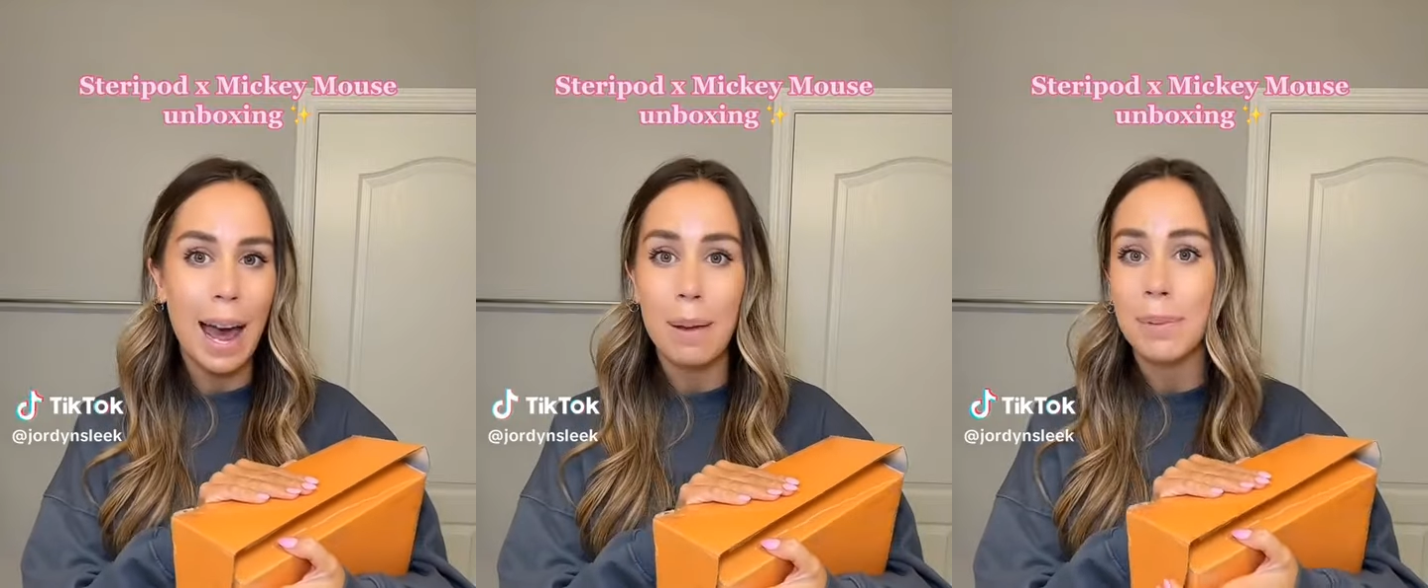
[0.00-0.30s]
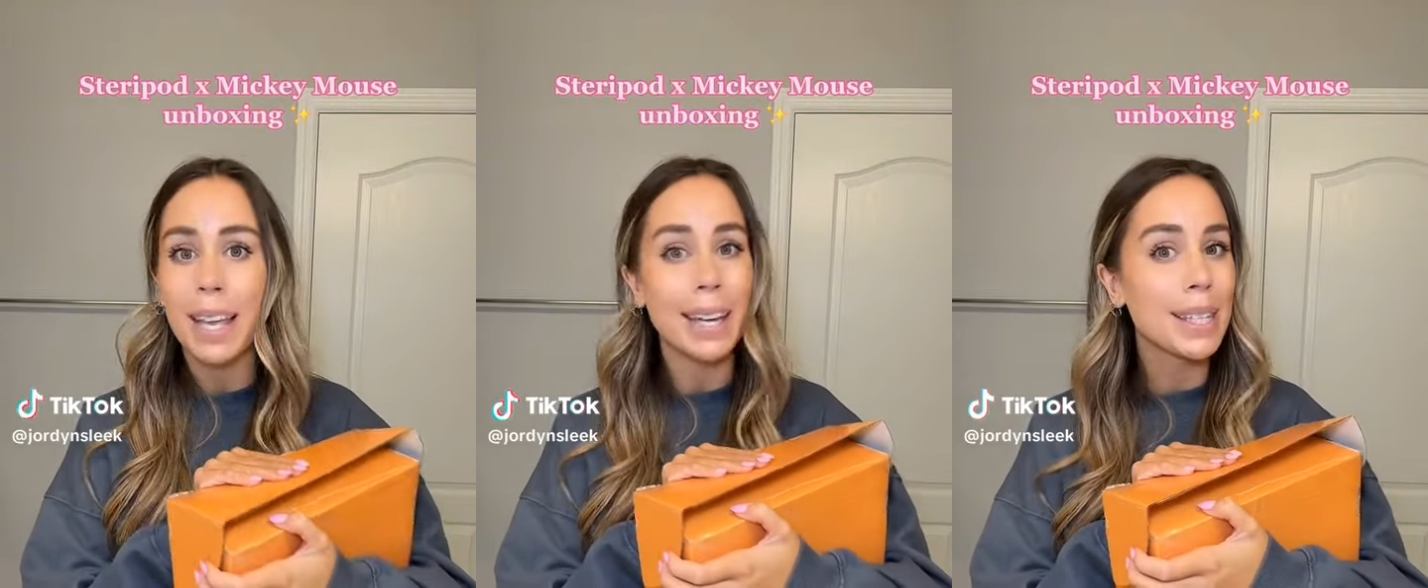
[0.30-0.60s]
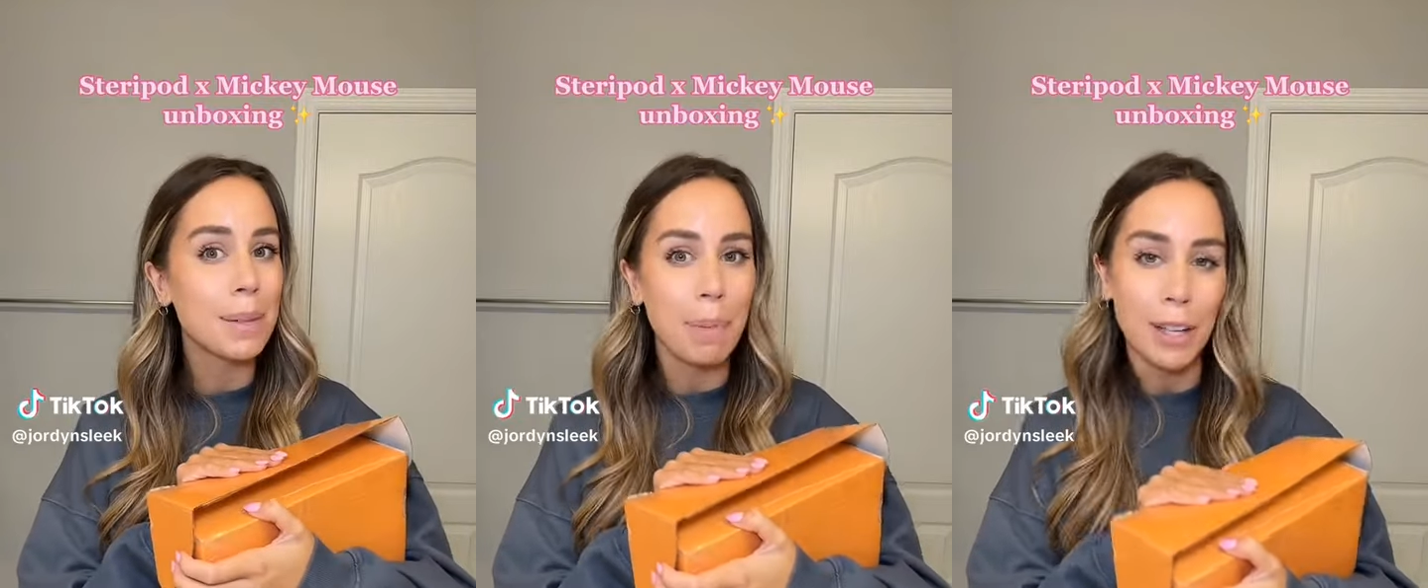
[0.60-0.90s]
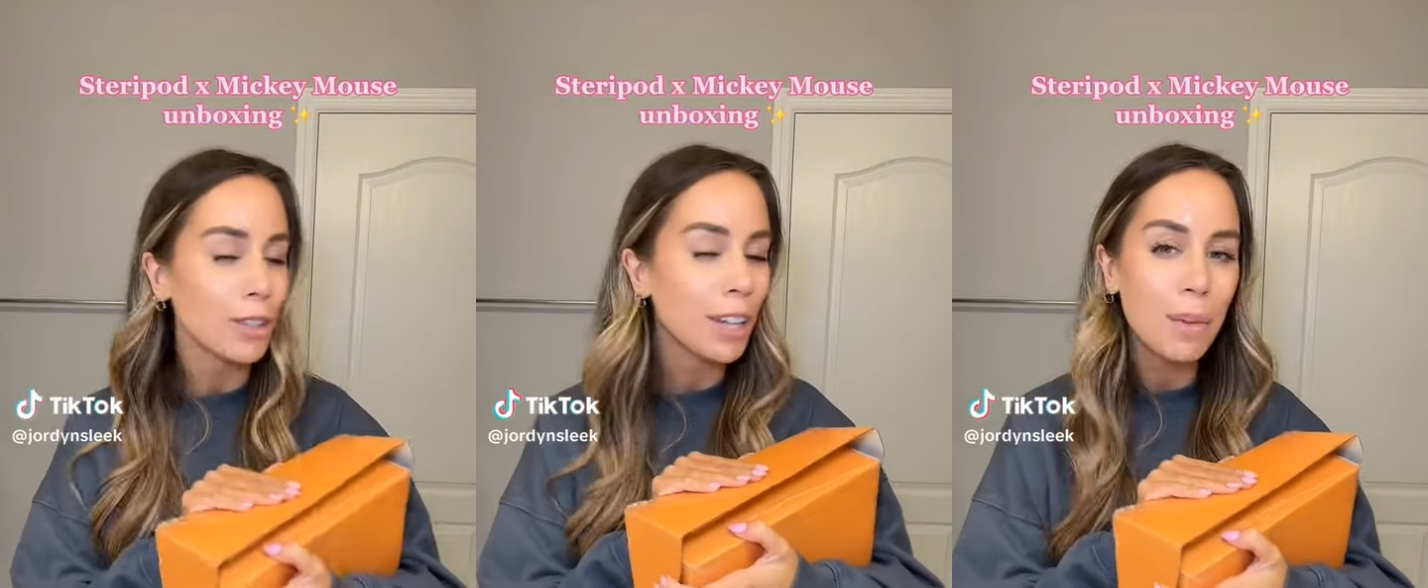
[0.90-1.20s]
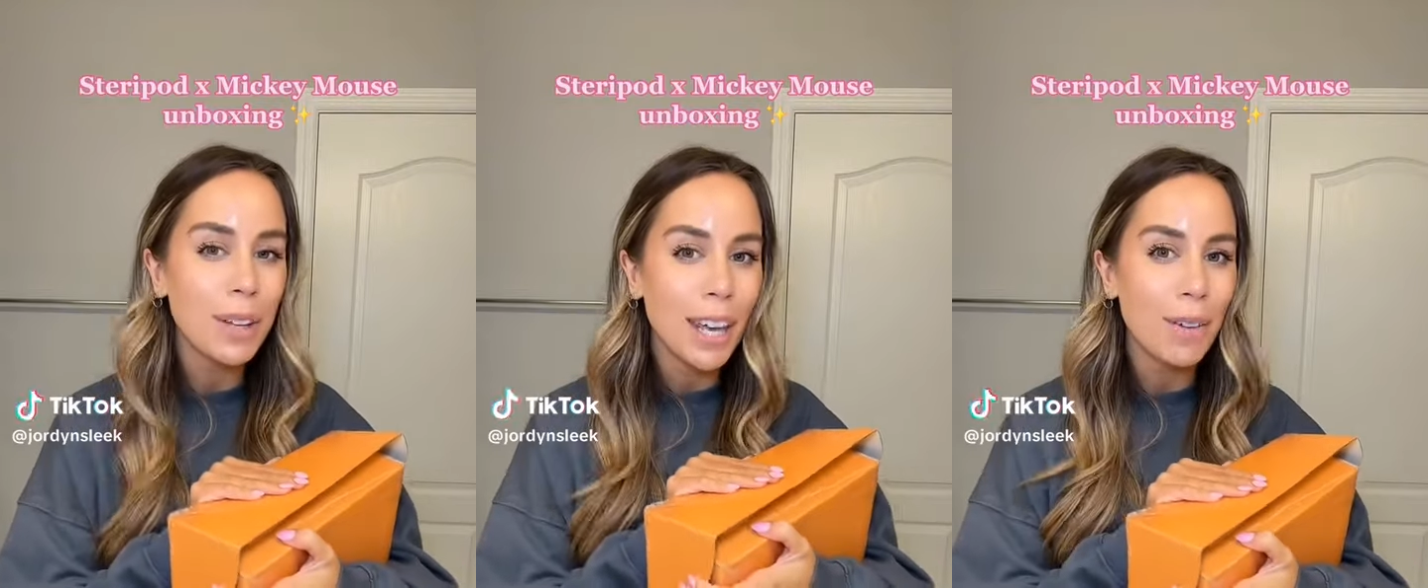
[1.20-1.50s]
especially when they
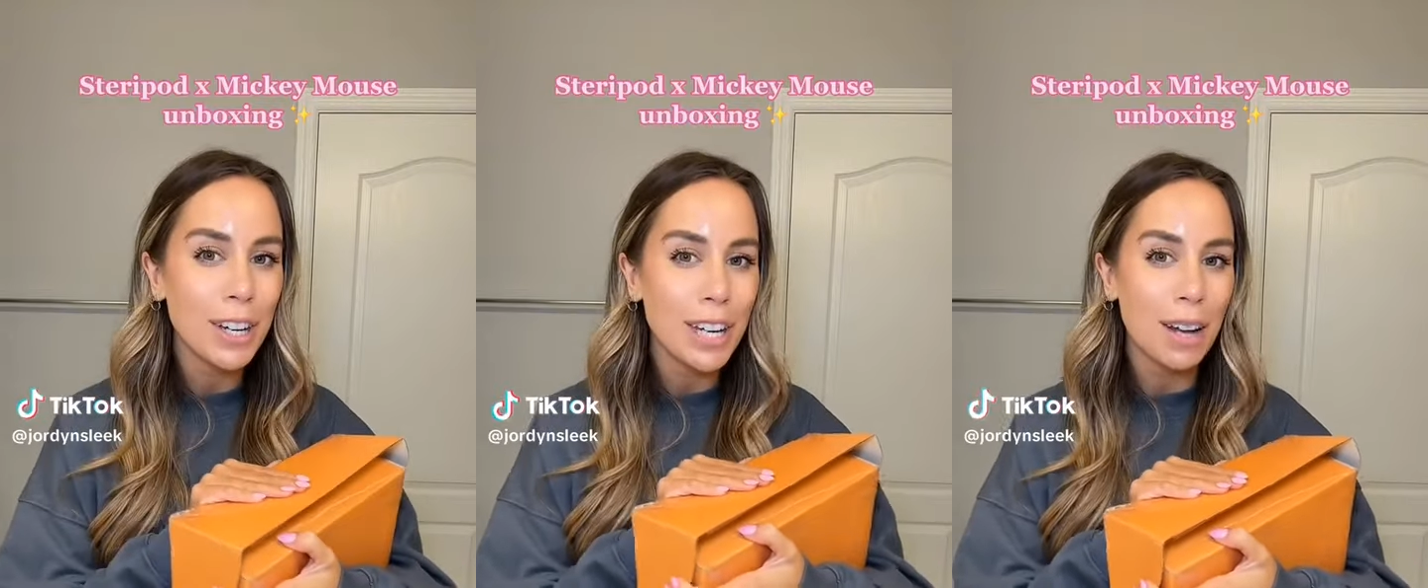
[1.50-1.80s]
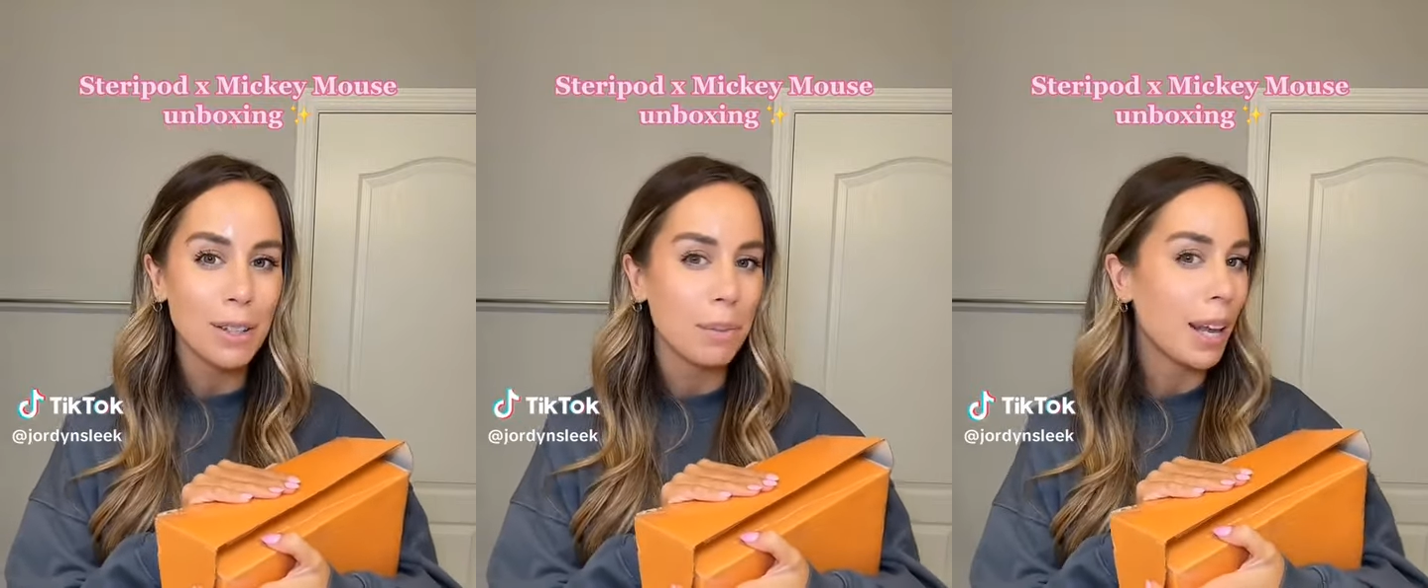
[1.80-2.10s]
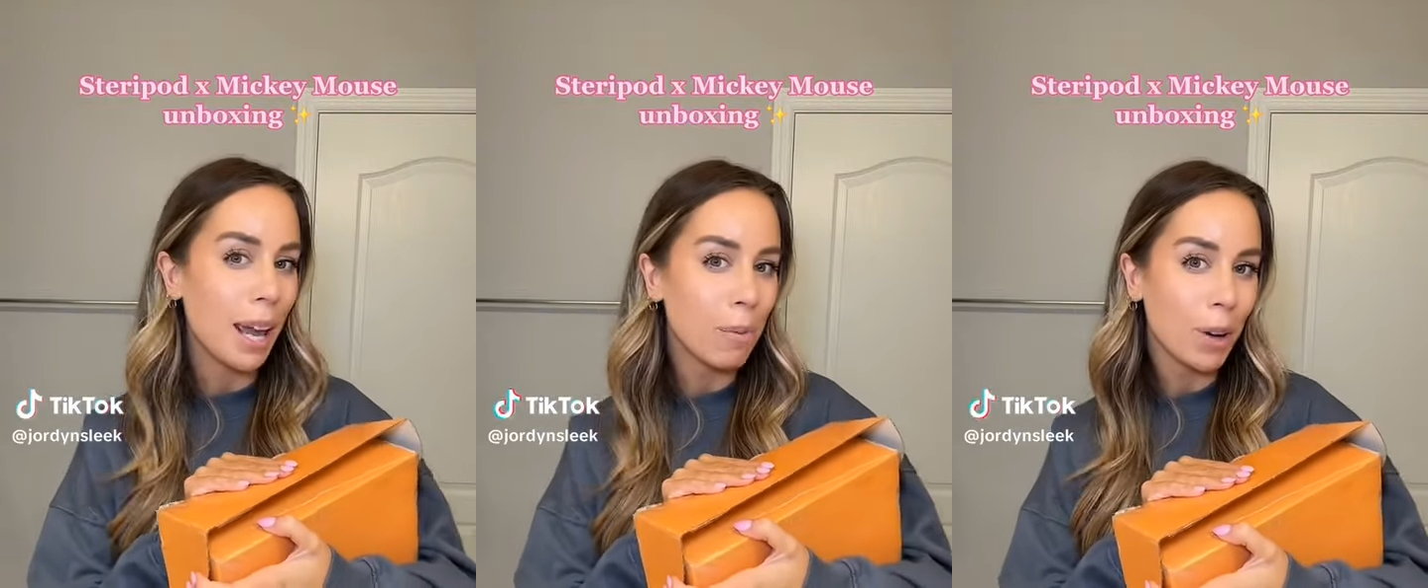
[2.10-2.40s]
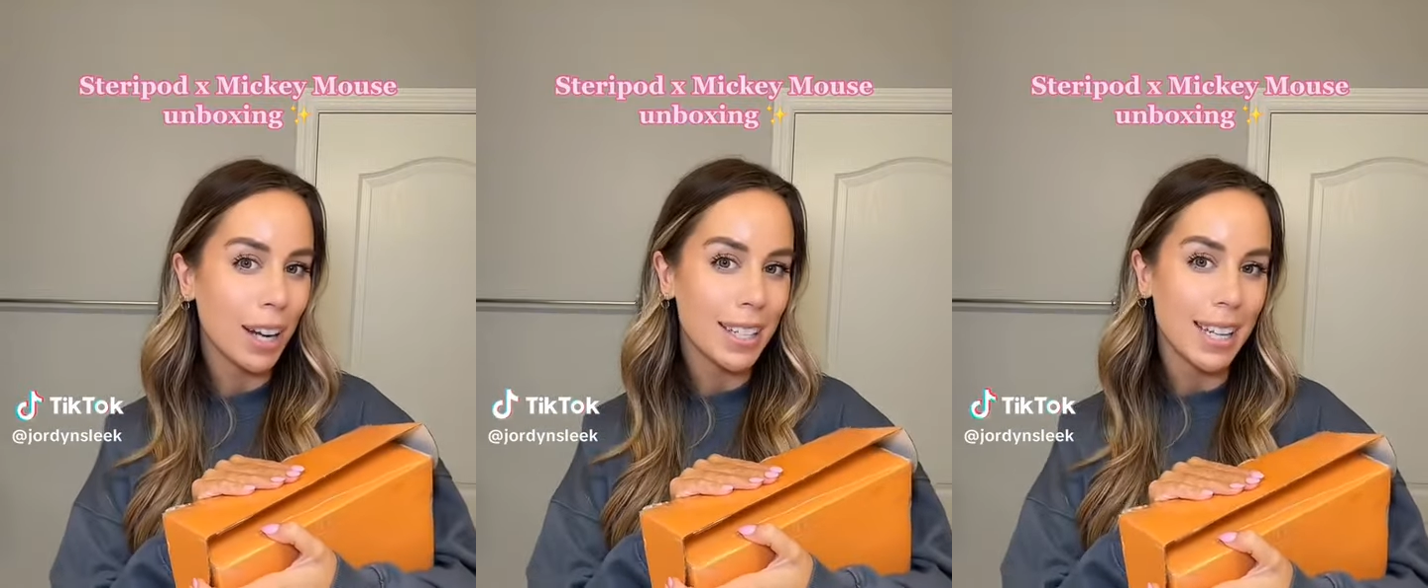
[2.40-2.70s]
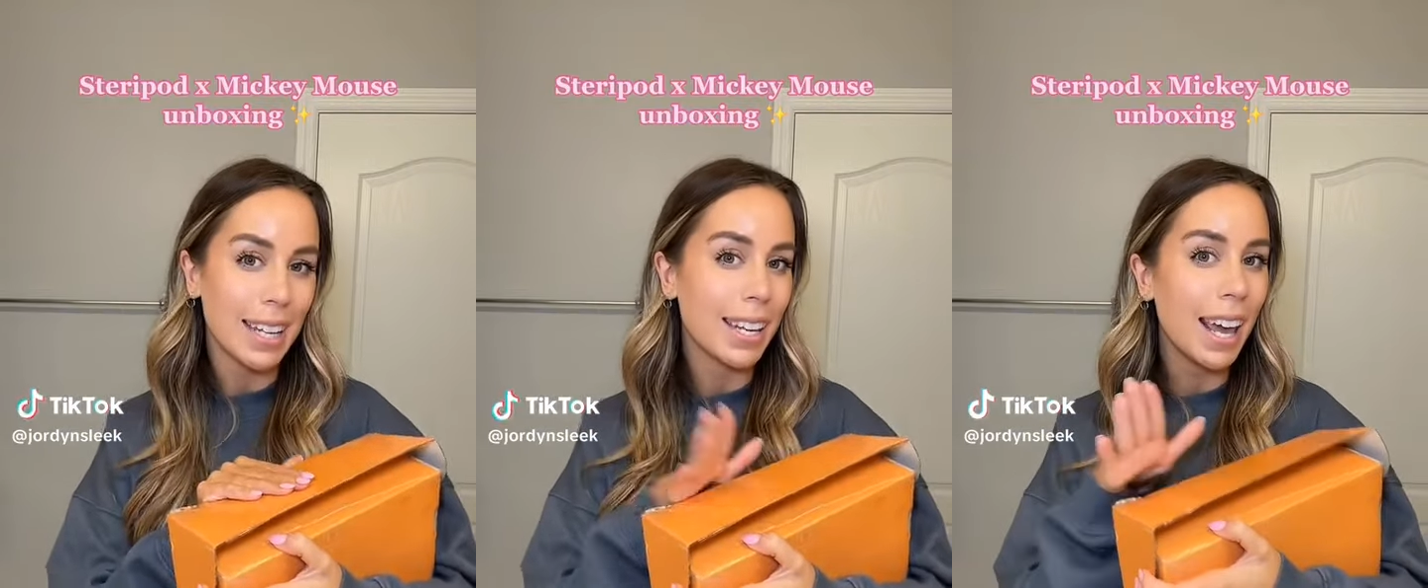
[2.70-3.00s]
reach out to me and want to send it.